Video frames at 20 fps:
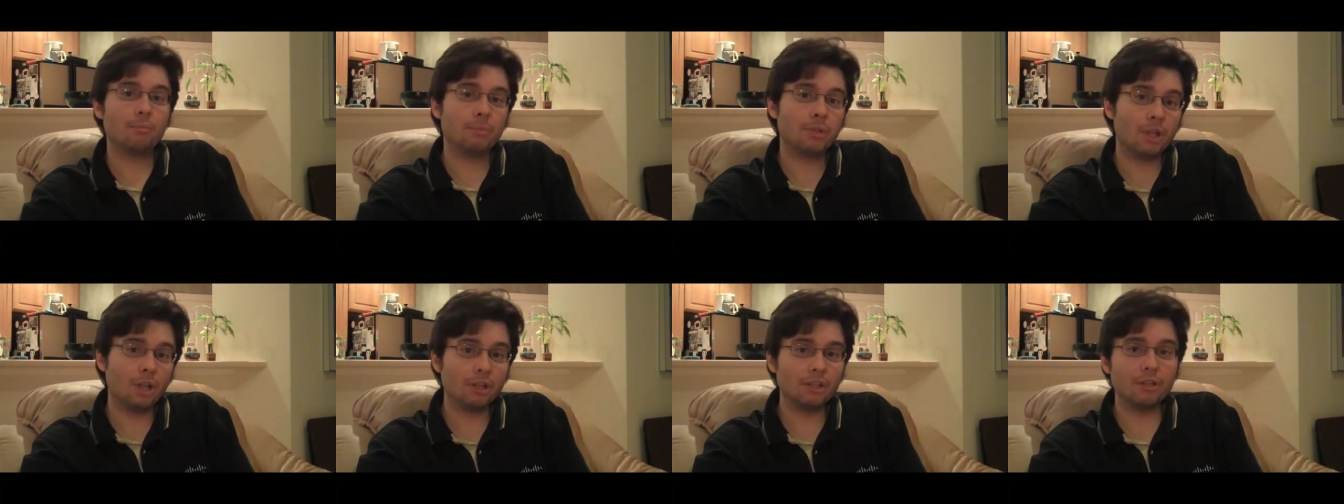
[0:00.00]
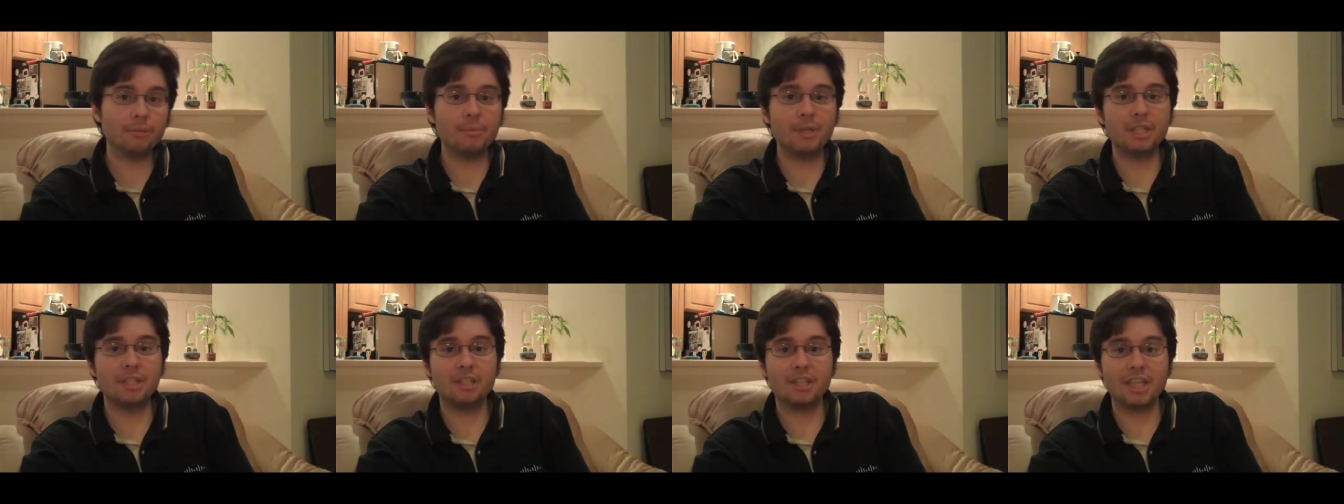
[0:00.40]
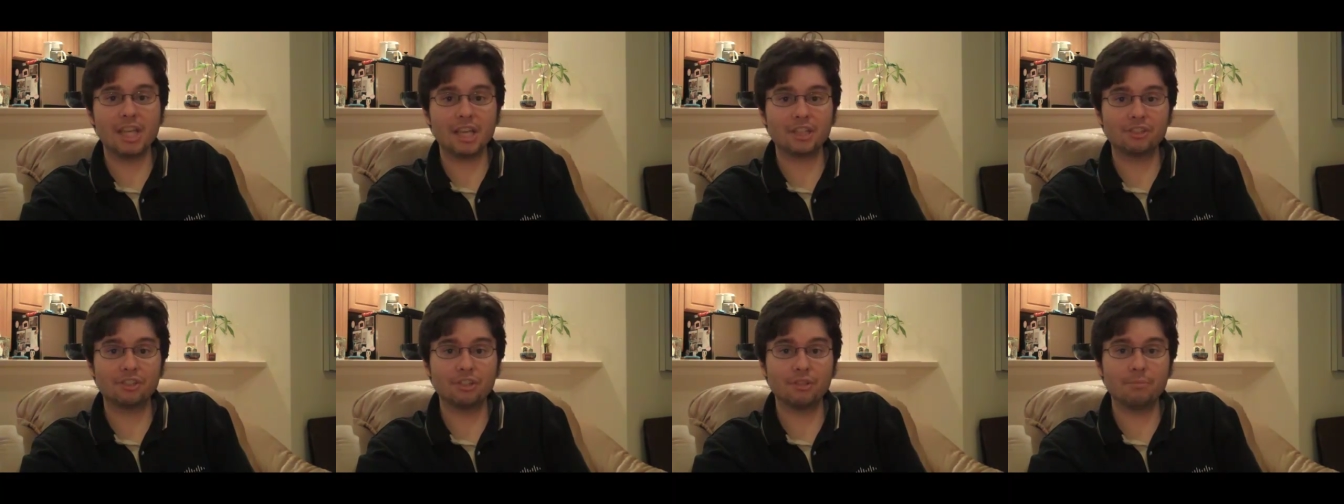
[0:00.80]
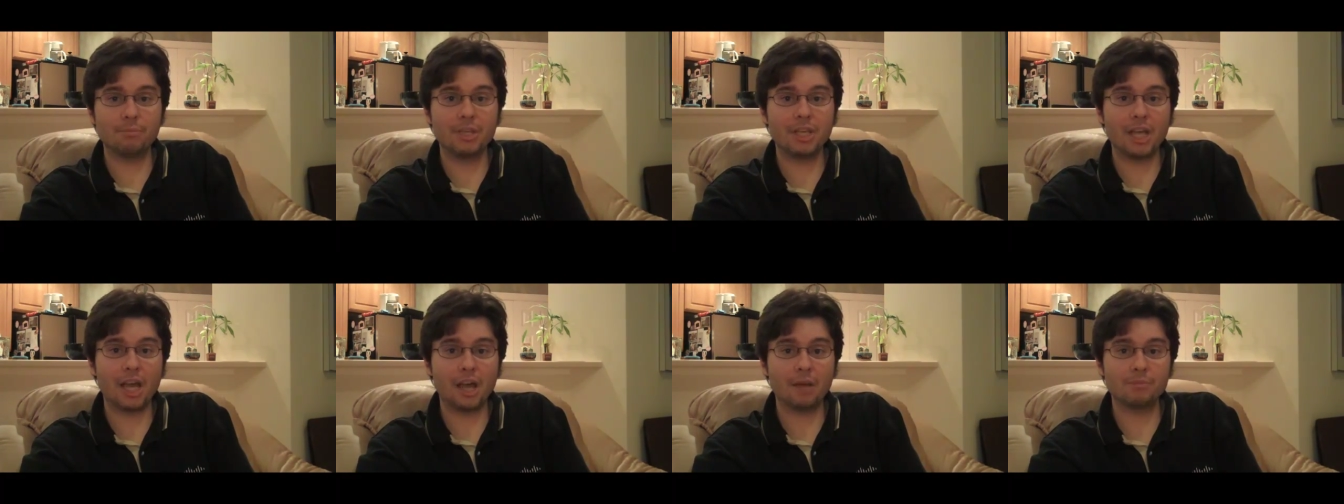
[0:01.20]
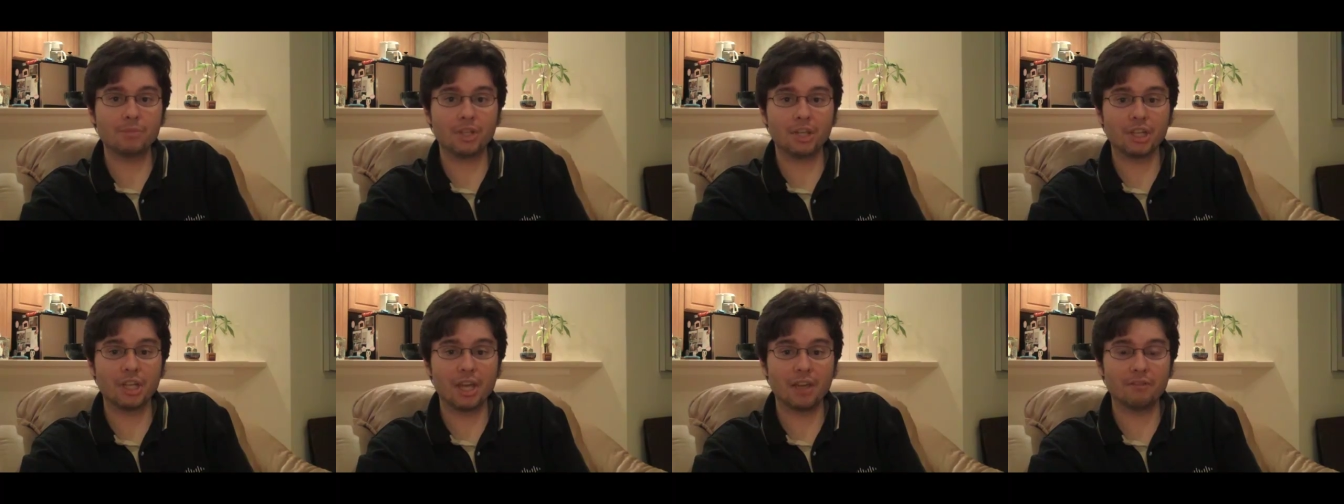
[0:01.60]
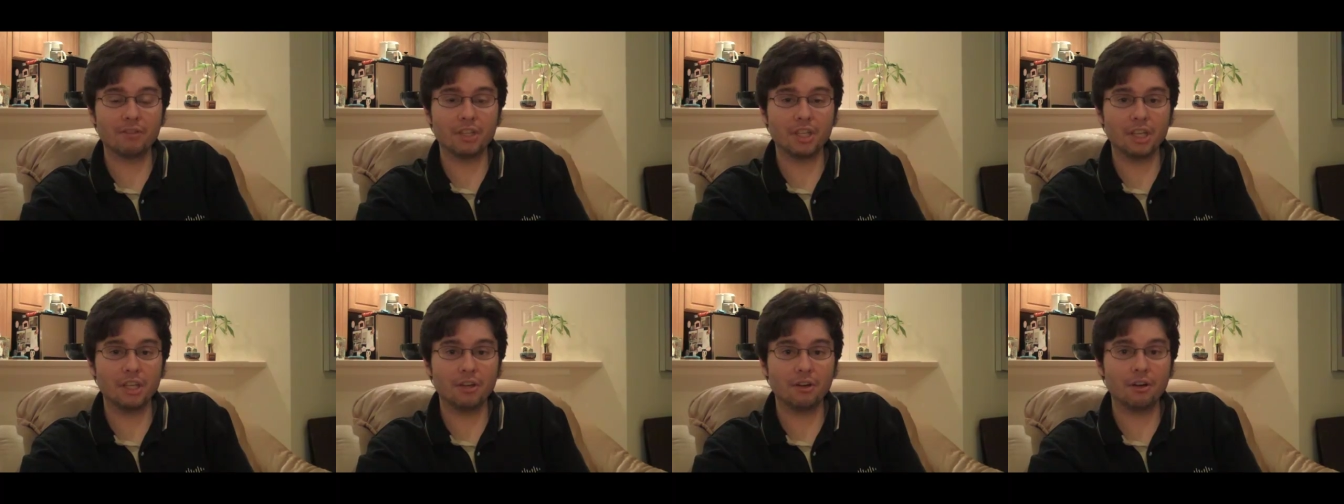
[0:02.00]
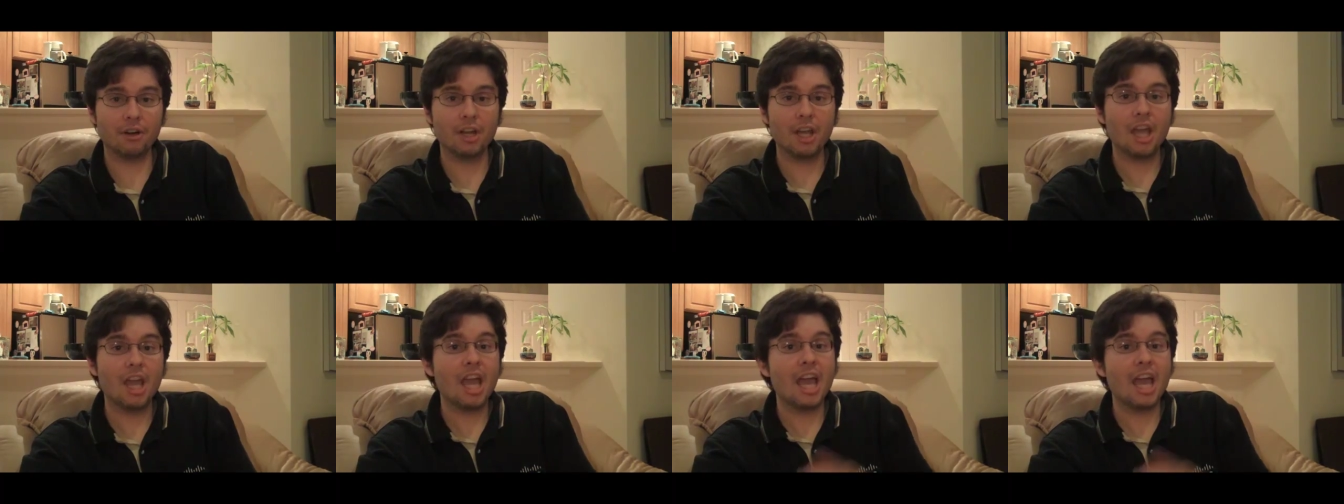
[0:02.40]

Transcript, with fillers: plug them into the SNMP Object Navigator,